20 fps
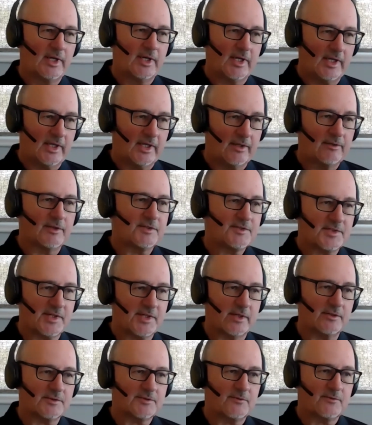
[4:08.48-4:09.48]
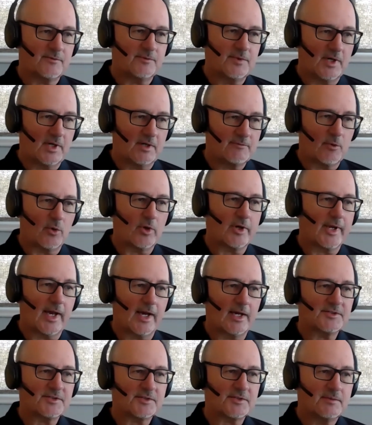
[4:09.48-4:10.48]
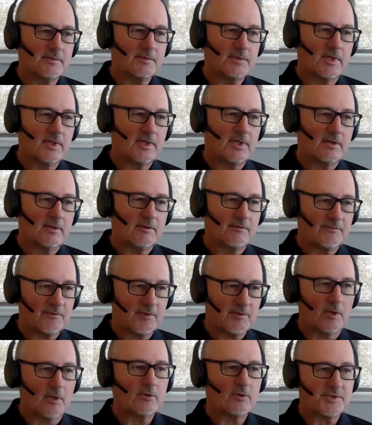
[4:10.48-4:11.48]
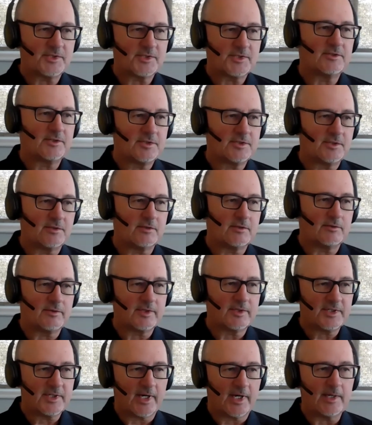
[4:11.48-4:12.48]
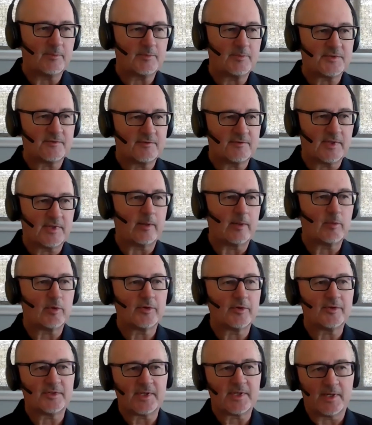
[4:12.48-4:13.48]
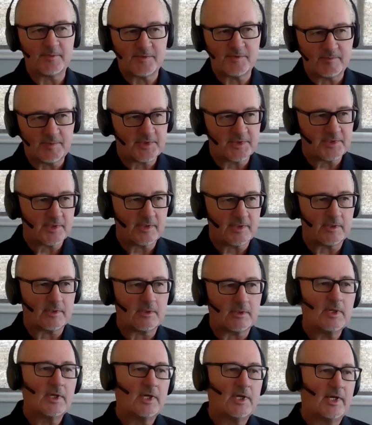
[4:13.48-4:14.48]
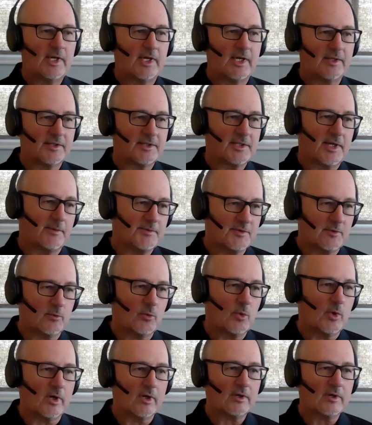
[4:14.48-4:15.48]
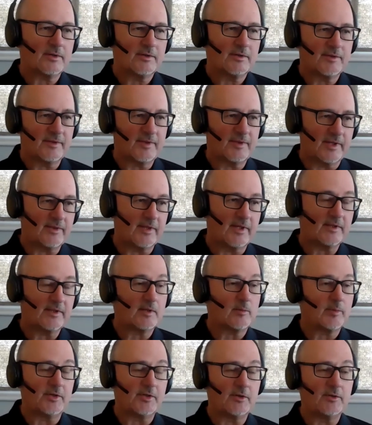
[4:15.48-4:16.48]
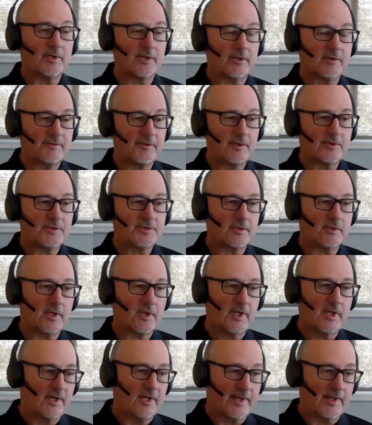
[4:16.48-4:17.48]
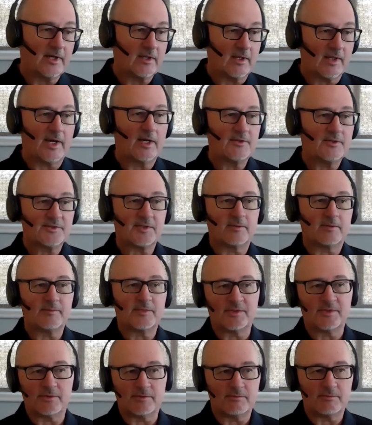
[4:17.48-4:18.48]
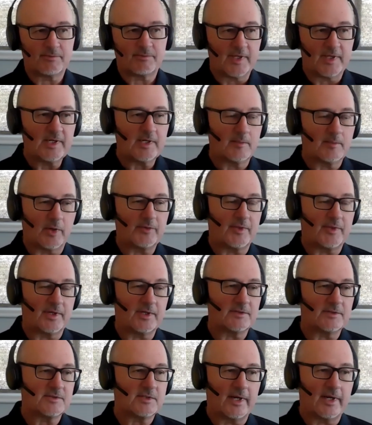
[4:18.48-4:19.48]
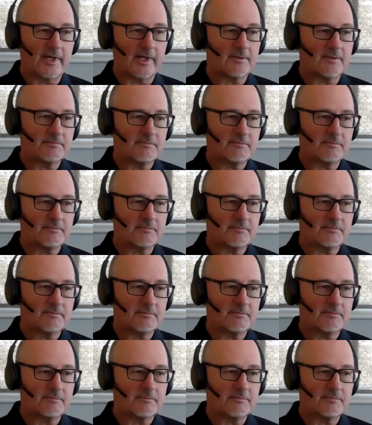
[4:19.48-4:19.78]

in the sales forecast flows into the types of labor, the types of material, and the types of work that they think they'll be doing in the future. That allows them to think about things like